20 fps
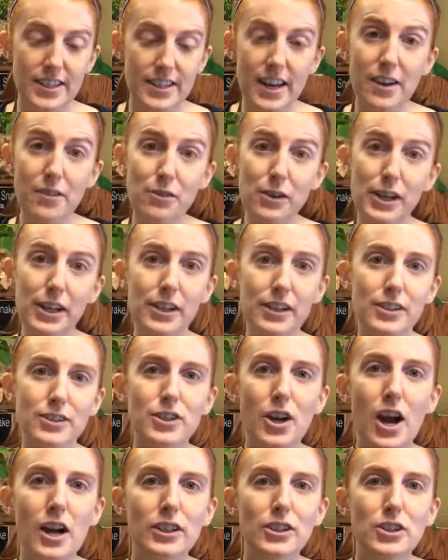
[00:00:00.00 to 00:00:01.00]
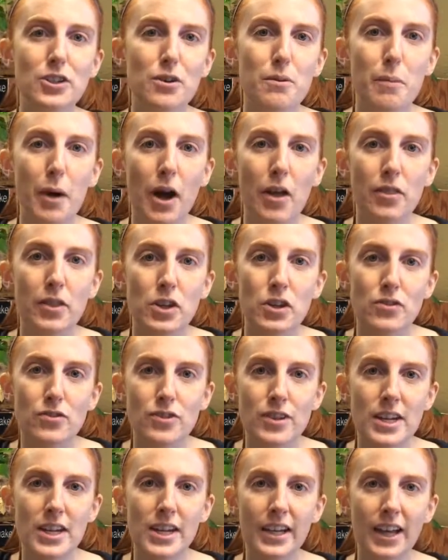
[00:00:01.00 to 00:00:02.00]
Today we're here to talk to you about the
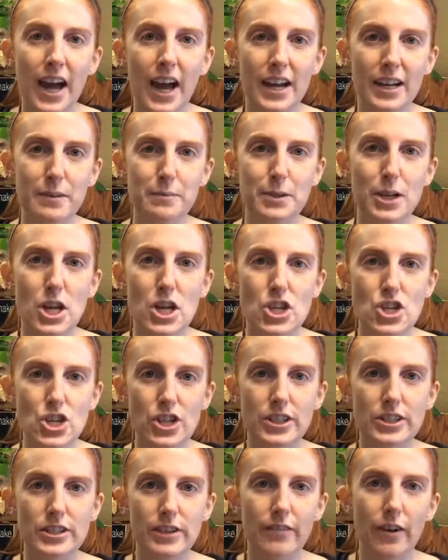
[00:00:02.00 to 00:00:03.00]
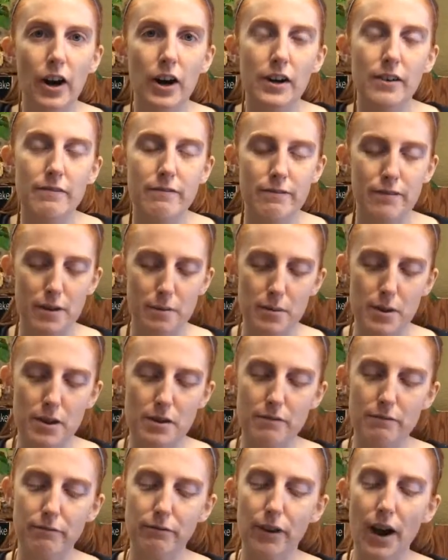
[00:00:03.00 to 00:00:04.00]
unique adaptations of our
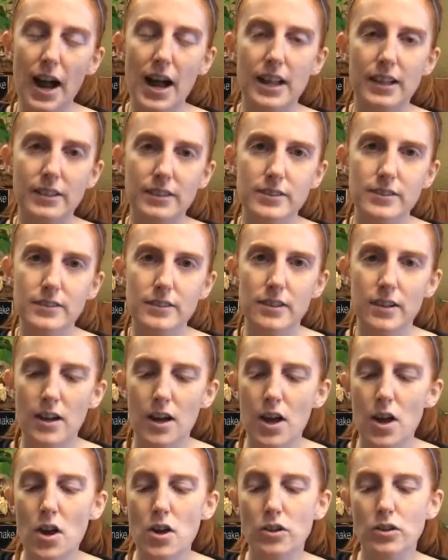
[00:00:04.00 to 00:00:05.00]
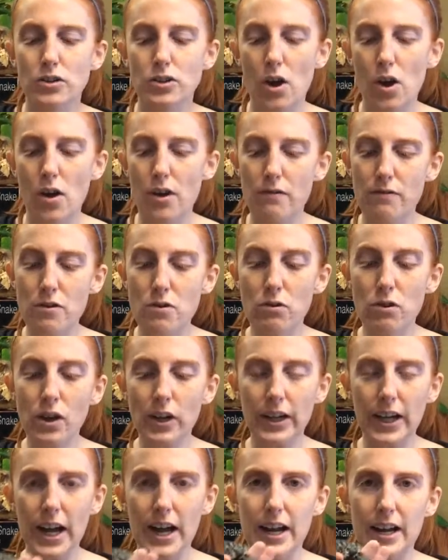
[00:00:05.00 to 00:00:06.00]
amphibian friends. So if you
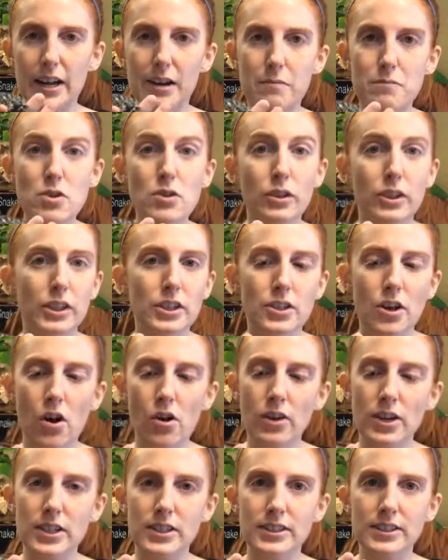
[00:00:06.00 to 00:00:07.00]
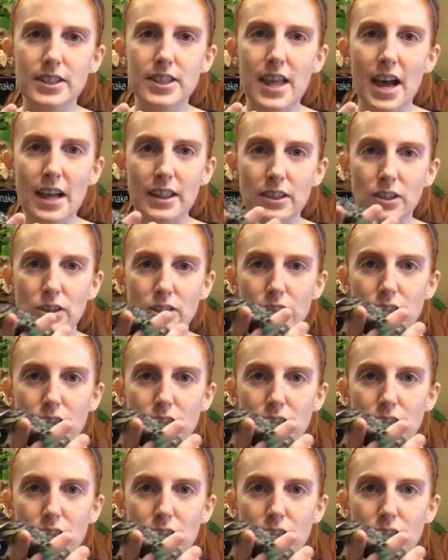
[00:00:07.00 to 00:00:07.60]
look at him, you can notice that their